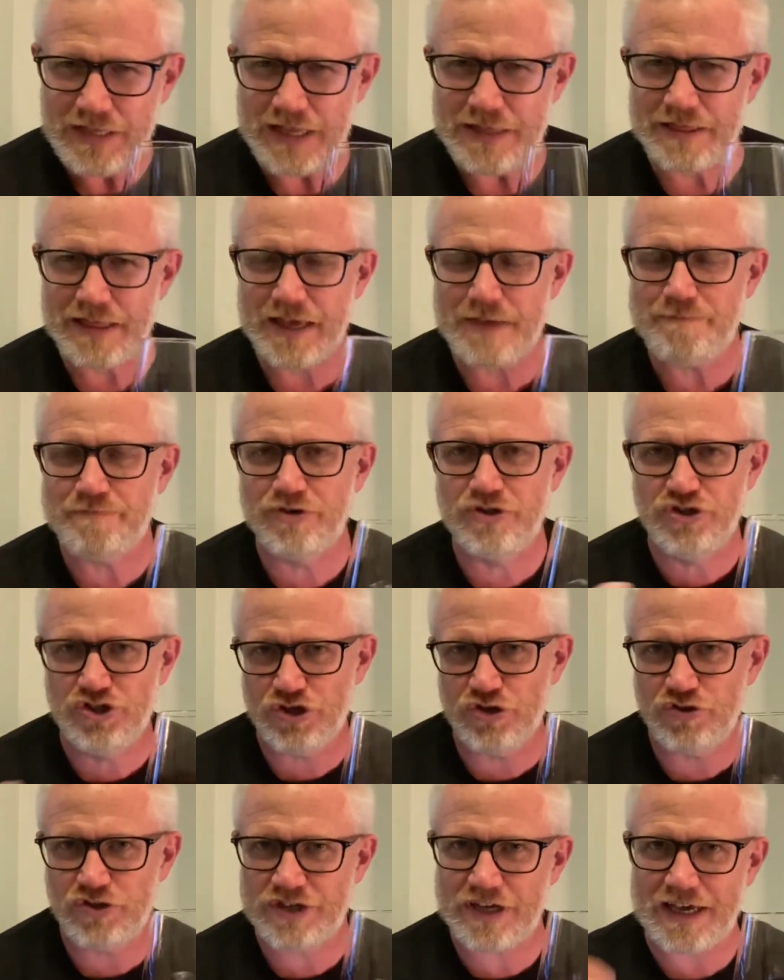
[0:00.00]
They
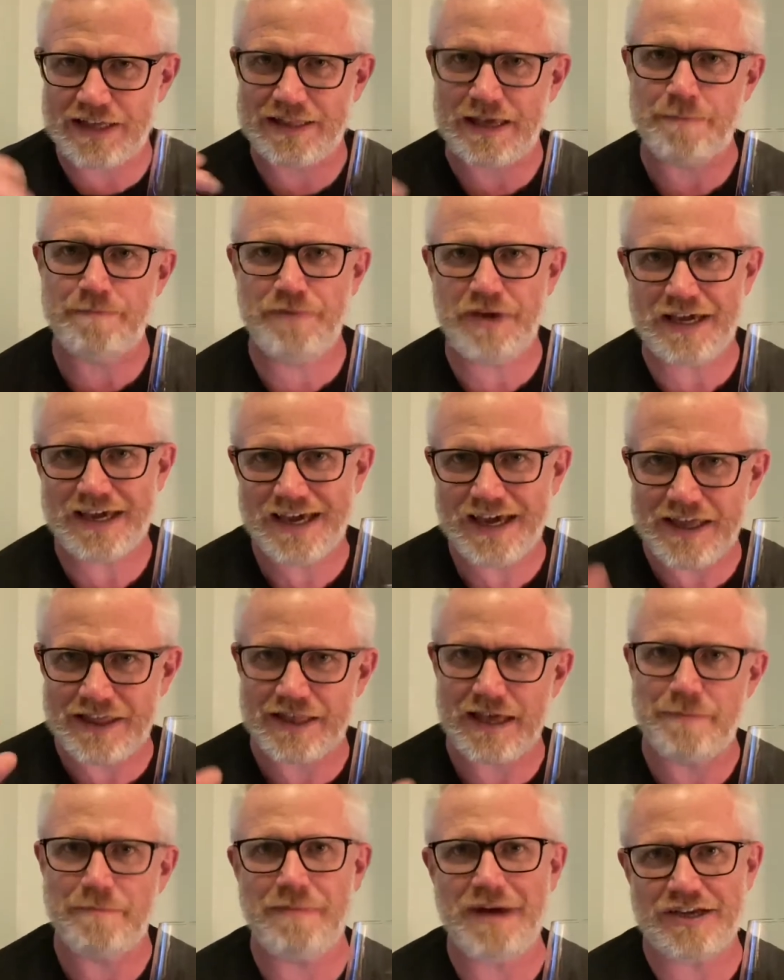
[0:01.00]
produce it and they pick it and
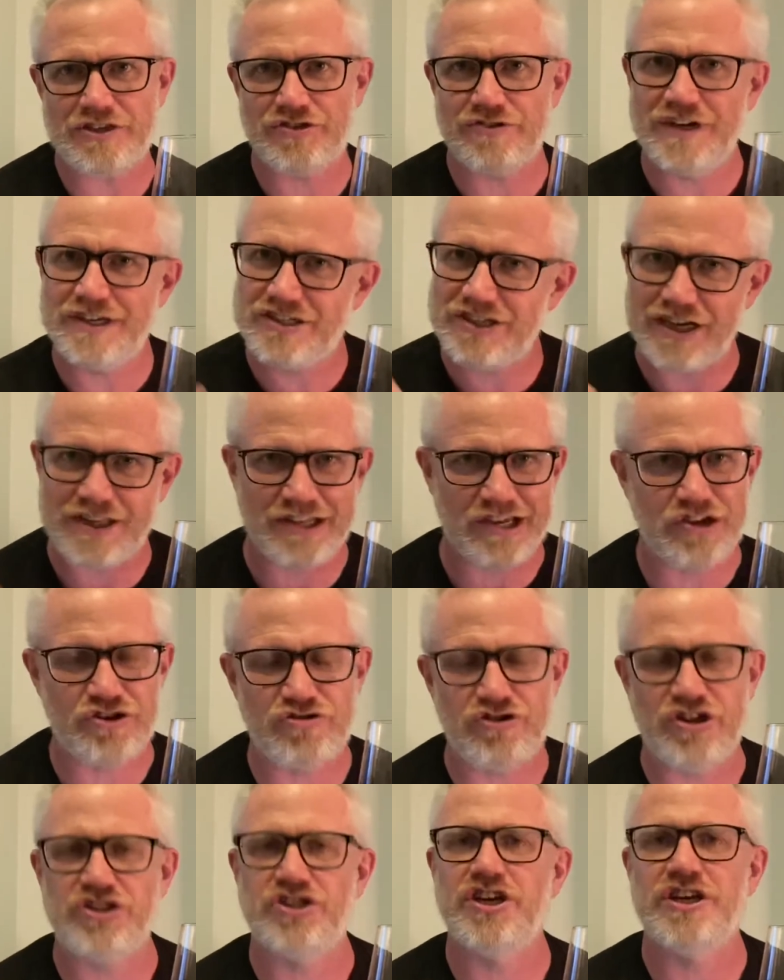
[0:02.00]
they macerate it and they
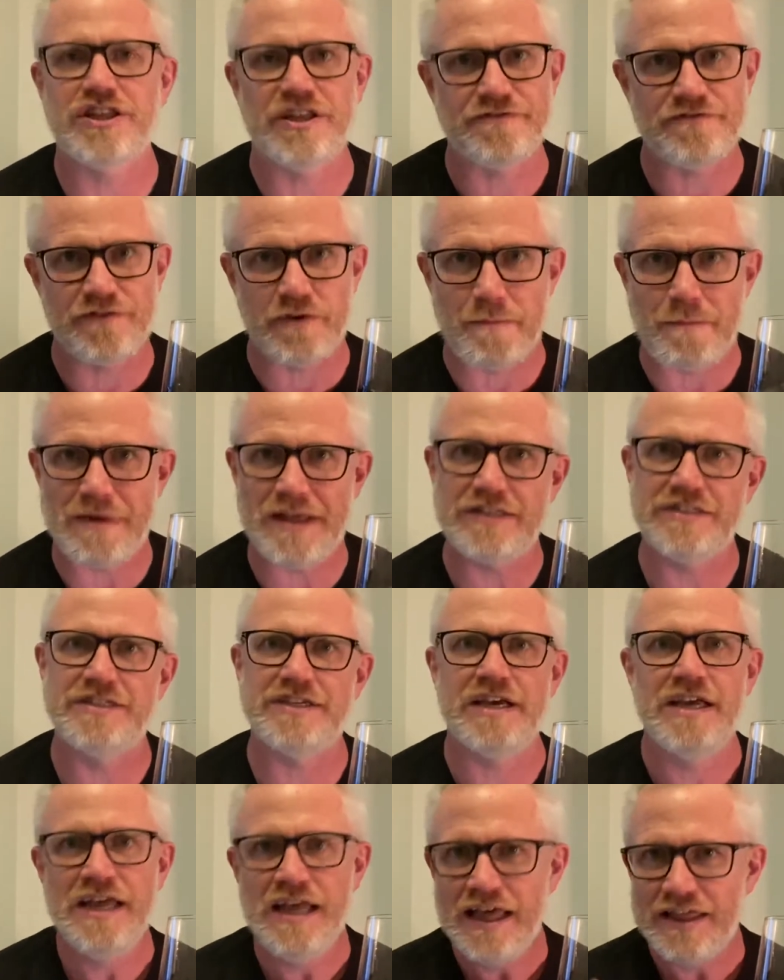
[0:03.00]
crush it and they ferment
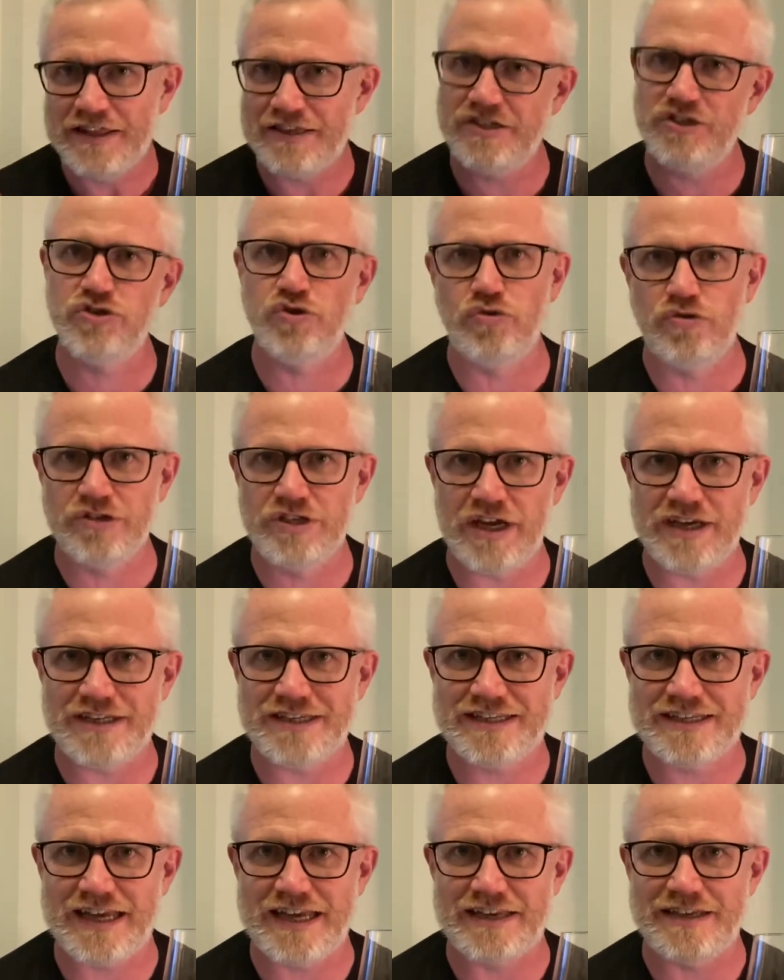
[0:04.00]
it. This is all done in
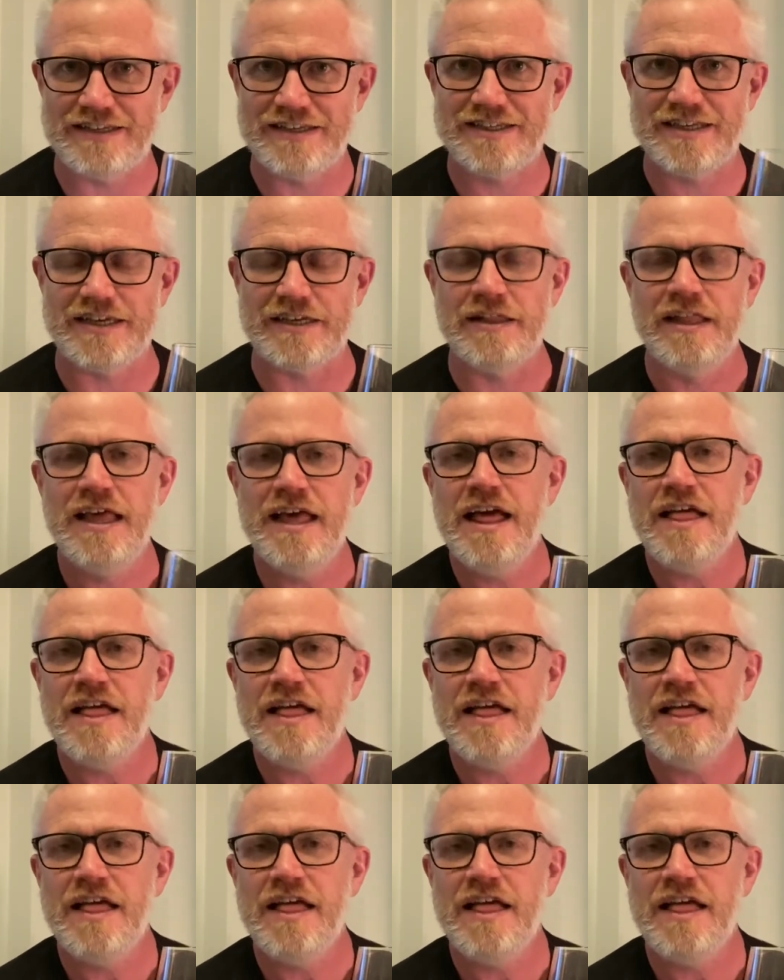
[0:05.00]
stainless steel.